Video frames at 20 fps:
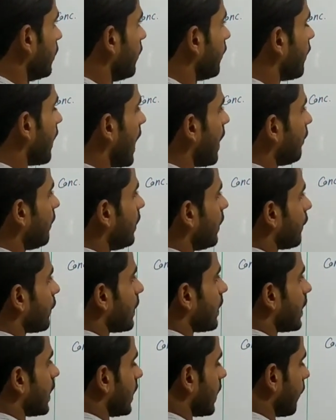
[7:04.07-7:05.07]
5
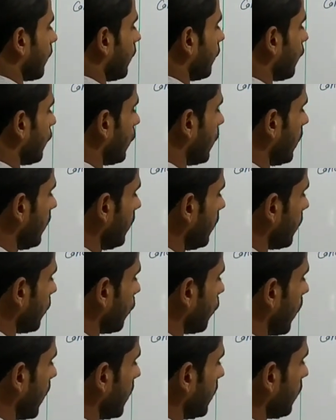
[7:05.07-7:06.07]
different rate of infusion.
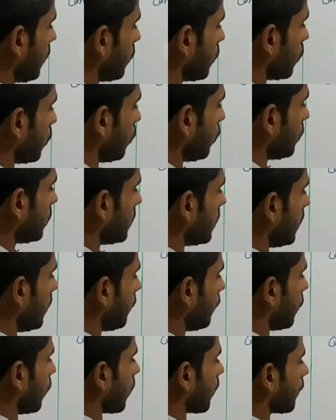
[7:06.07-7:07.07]
1, 2, 3,
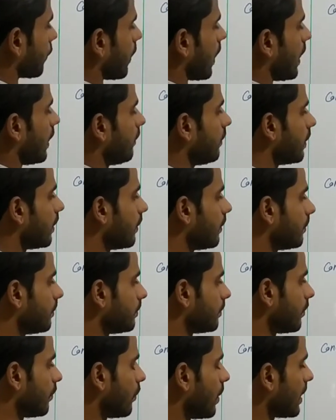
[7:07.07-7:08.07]
4, 5.
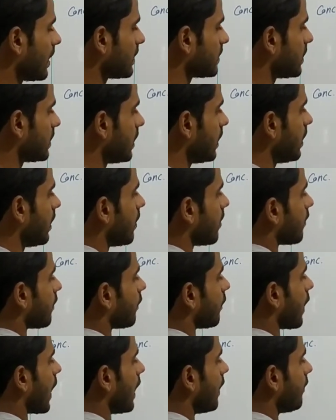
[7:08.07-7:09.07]
One is the
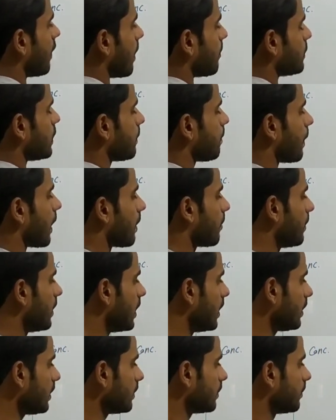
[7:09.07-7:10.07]
5 mg per
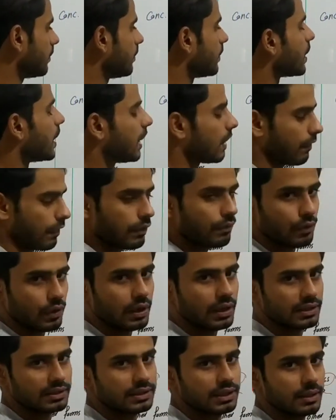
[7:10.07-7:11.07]
minute. Rate of
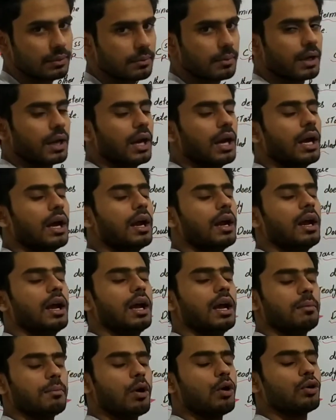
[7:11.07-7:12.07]
infusion is
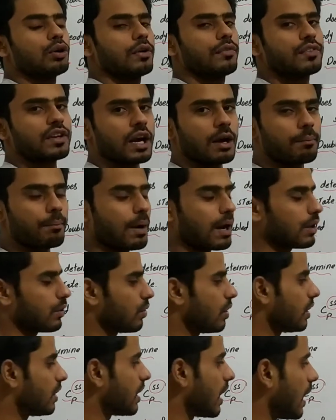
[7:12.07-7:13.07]
the amount of drug per
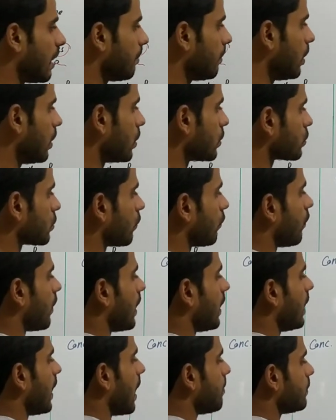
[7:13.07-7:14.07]
unit time. So
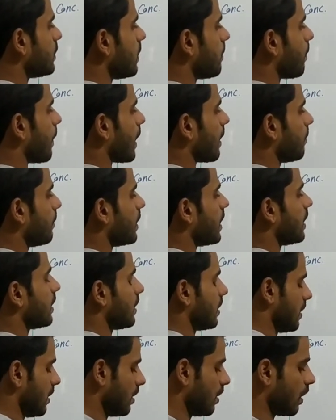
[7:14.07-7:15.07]
1 mg per
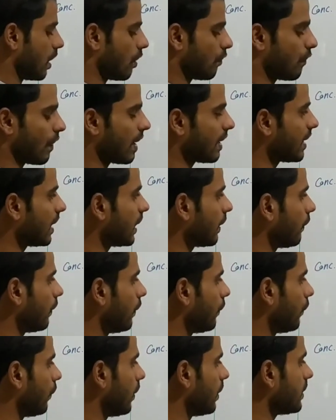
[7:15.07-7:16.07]
minute, one rate of
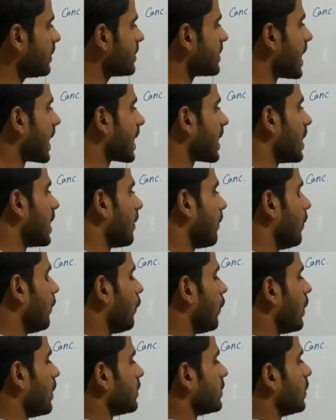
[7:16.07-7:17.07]
infusion. Second rate of
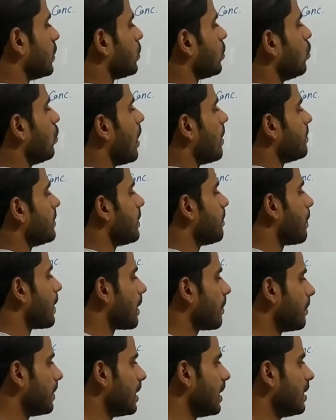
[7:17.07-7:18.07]
infusion is the 2 mg
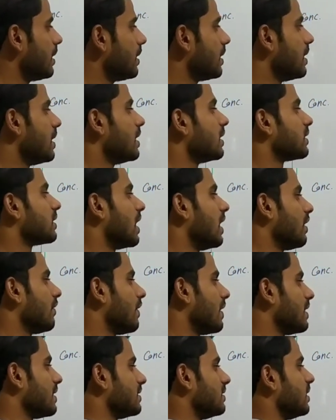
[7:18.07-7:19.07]
per minute. Third
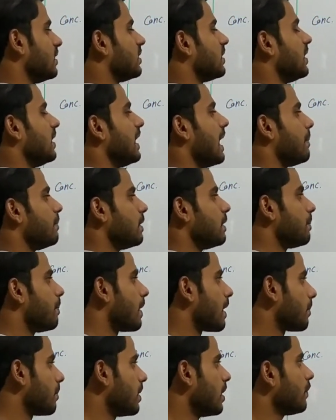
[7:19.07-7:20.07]
one is the 3 mg
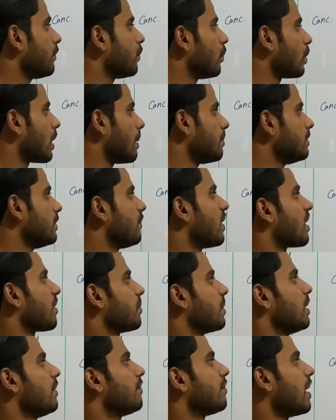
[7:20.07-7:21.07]
per minute, 4 mg per
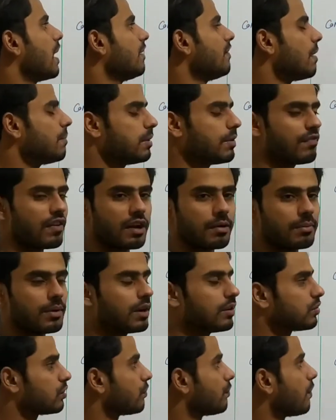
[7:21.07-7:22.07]
minute, 5 mg per
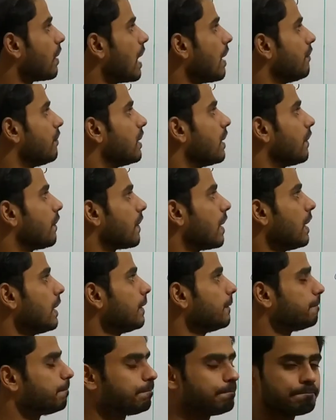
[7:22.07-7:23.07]
minute. So 5
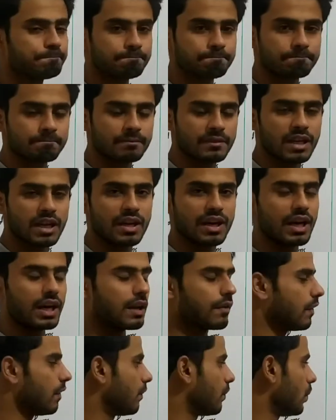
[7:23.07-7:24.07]
different rate
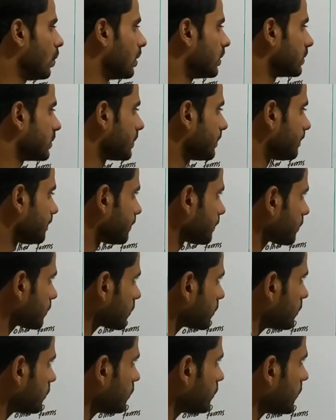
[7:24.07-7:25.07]
of infusions.
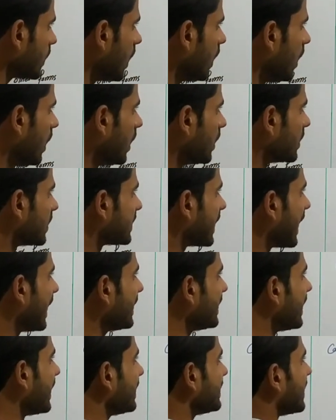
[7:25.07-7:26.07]
The
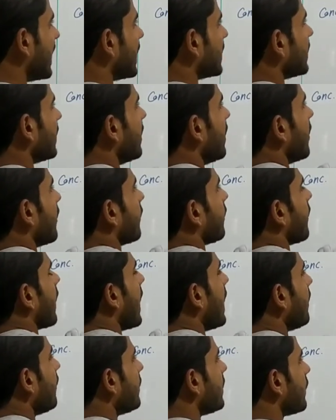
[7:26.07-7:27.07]
second thing is that the
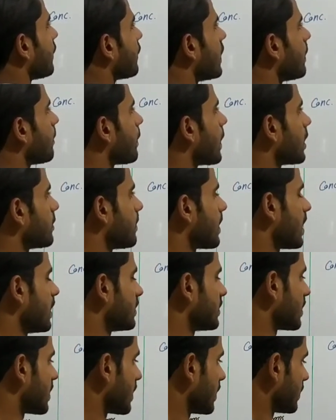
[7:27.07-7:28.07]
5 different plasma
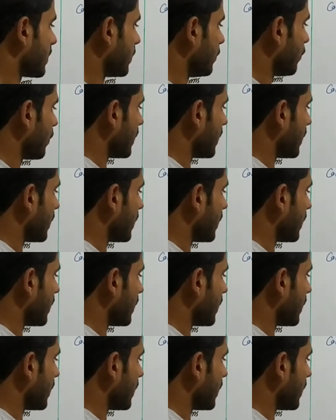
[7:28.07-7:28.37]
concentration. You